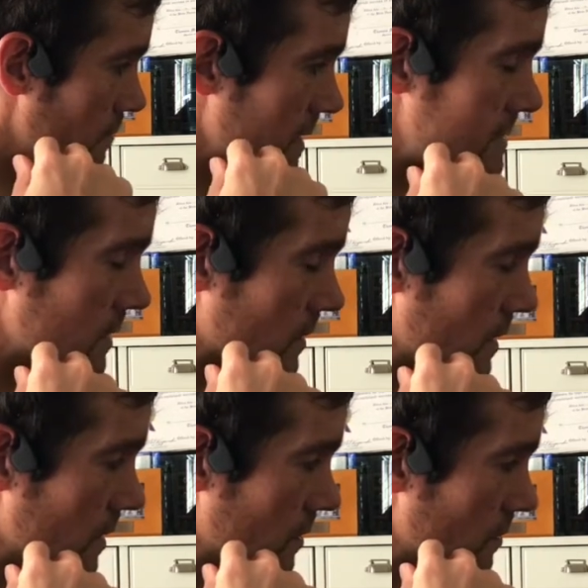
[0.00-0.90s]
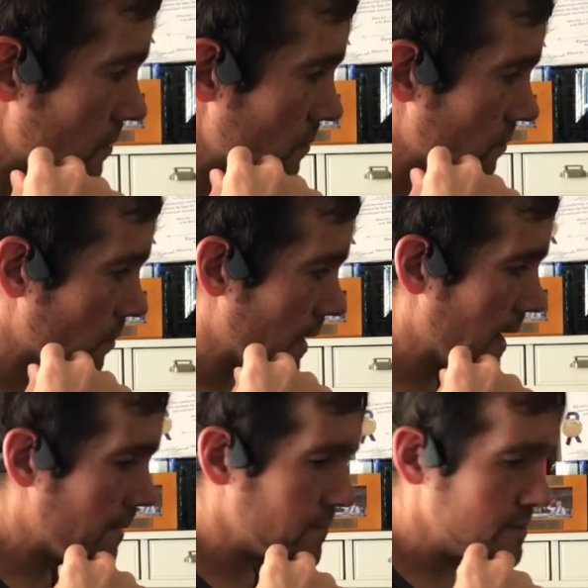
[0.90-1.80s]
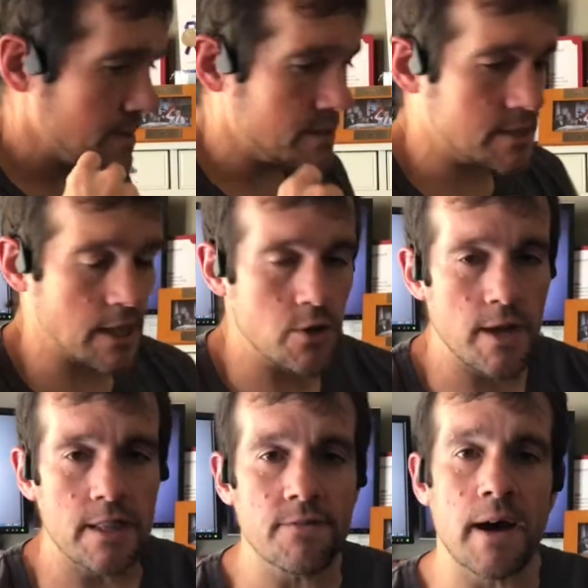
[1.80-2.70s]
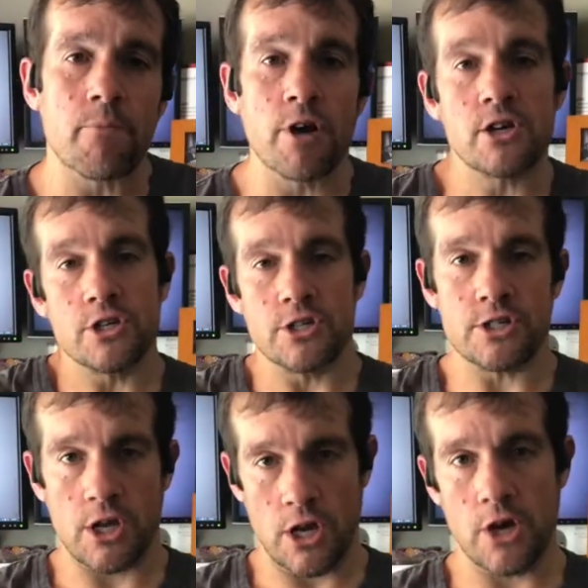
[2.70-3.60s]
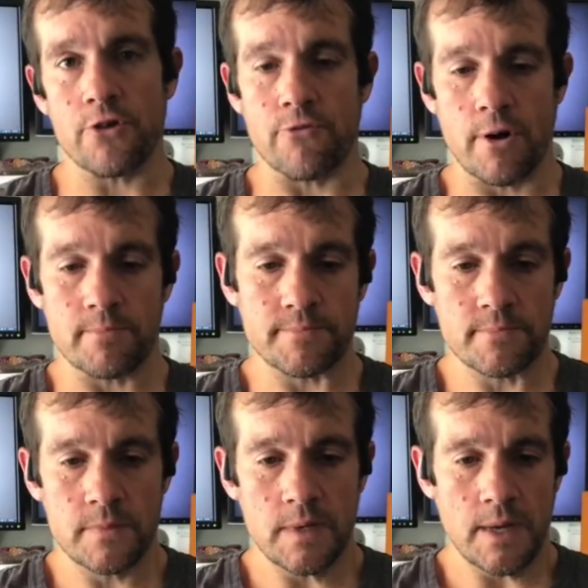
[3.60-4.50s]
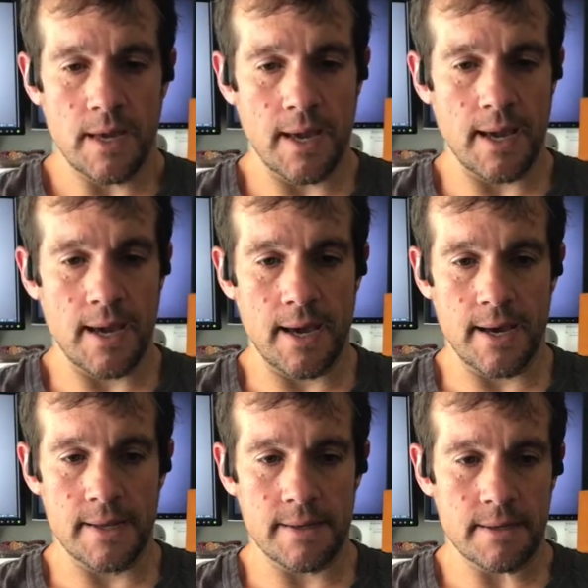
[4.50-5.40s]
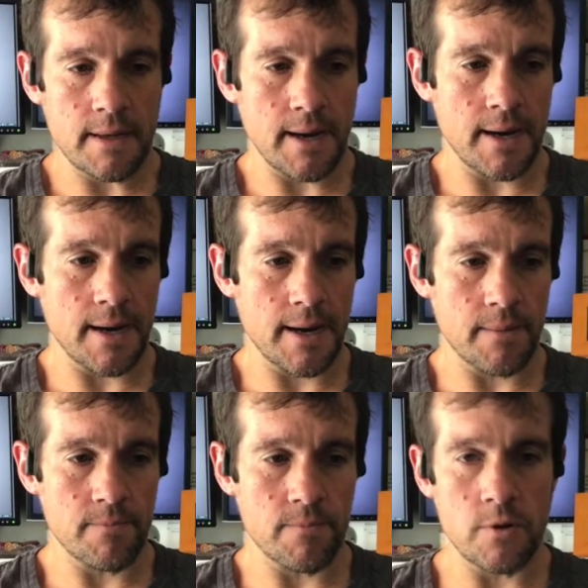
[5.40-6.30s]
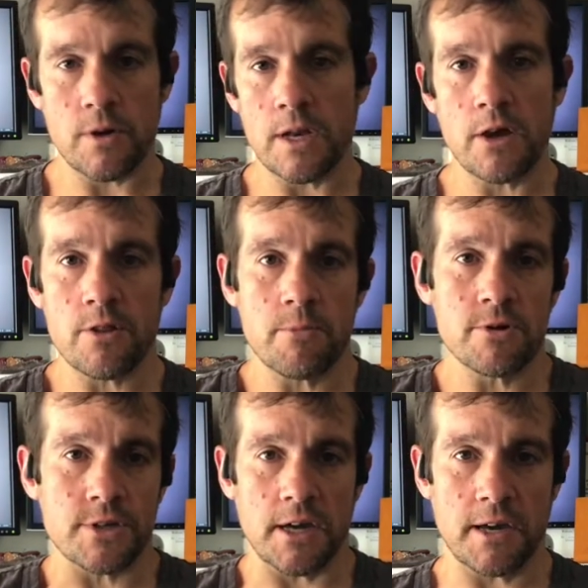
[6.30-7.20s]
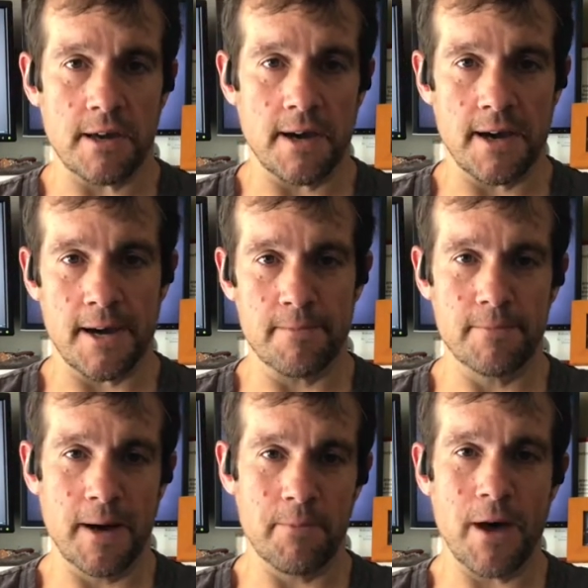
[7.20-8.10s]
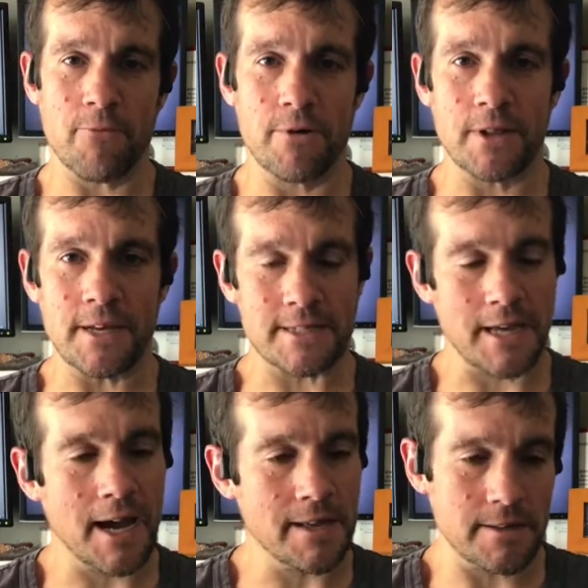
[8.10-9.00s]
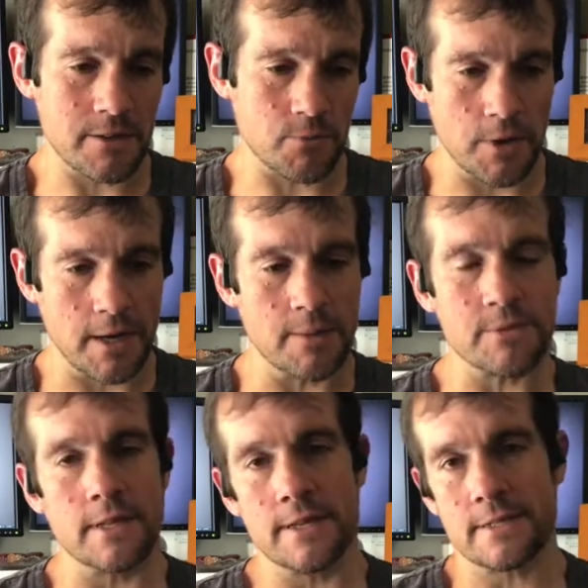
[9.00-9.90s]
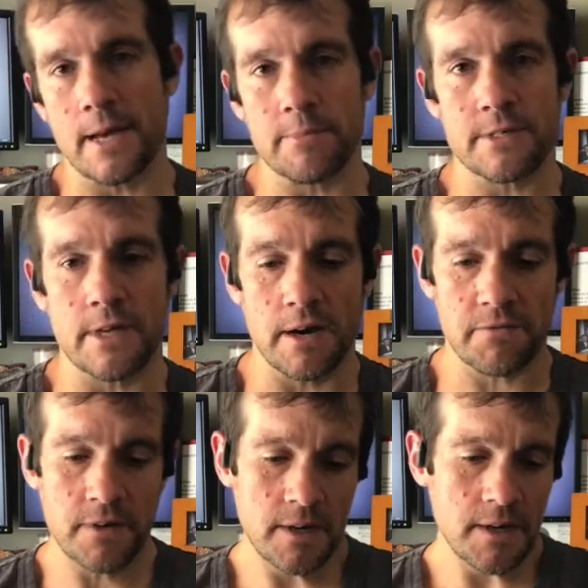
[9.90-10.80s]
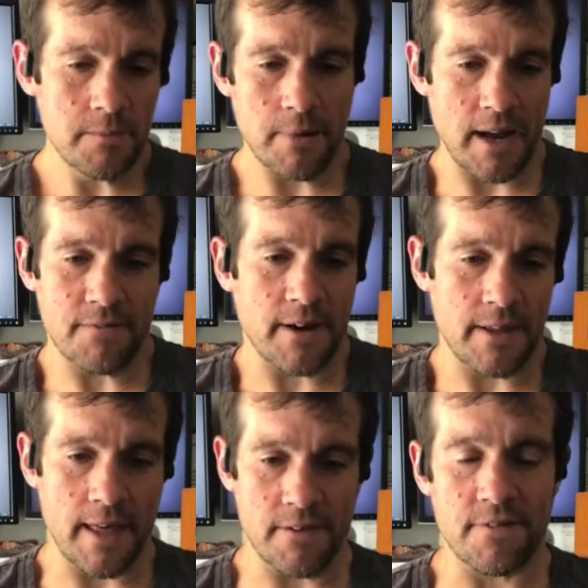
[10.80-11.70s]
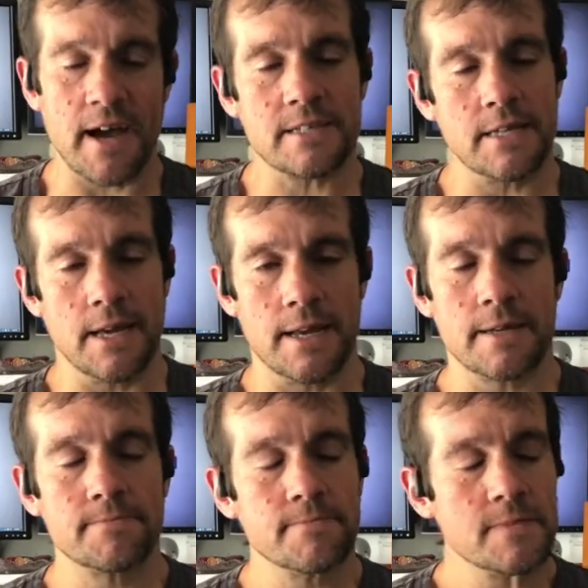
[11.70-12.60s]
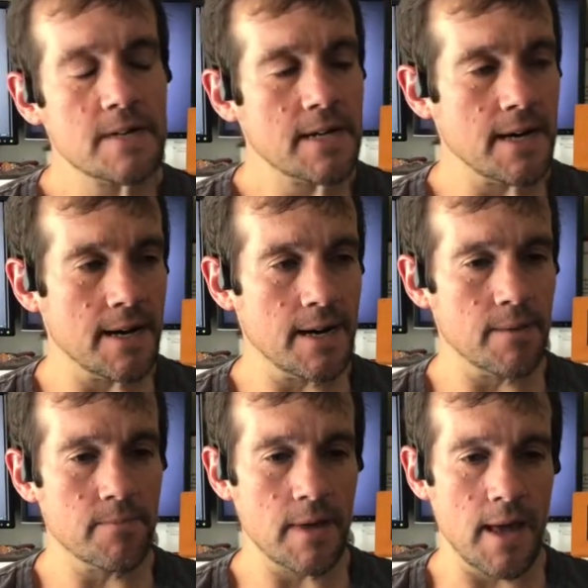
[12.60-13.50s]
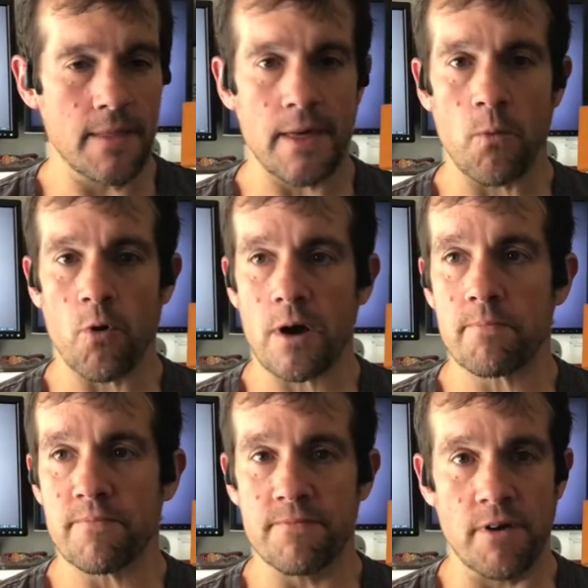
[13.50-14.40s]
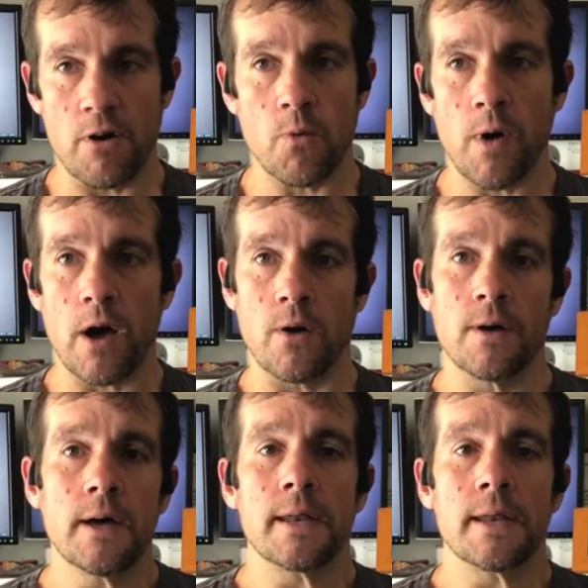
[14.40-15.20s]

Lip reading: basically, what happens is that you get the vibrations to your eardrum, and you can hear the music. I'm not really a scientist when it comes to this type of stuff, But I find that fascinating, and they work very well.